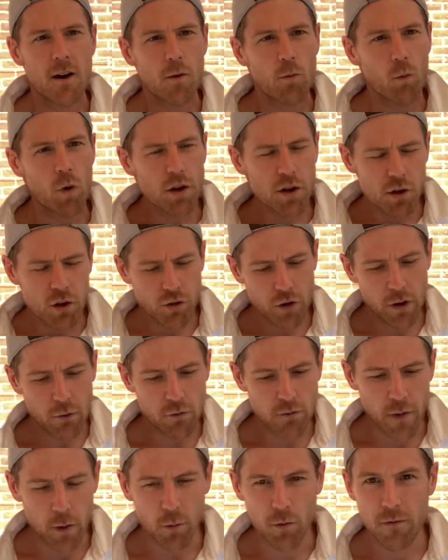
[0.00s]
what you drink
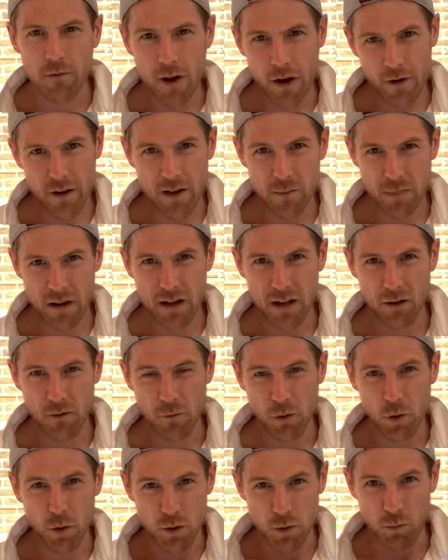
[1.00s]
with it will vary depending,
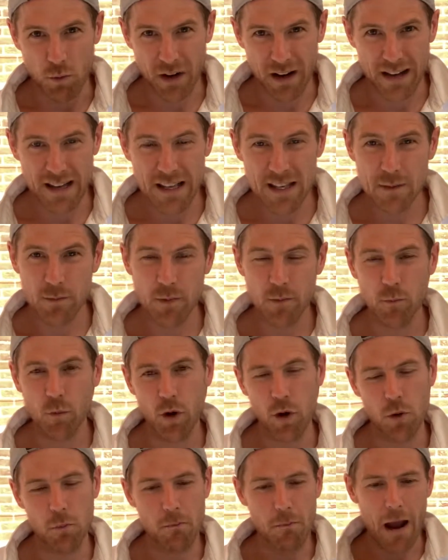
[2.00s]
of course, what it is and
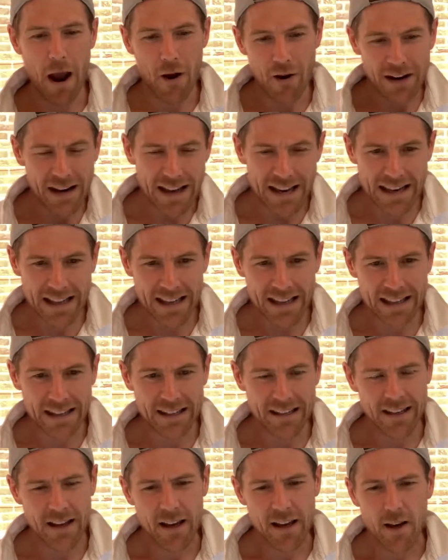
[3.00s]
what you're marinating in it.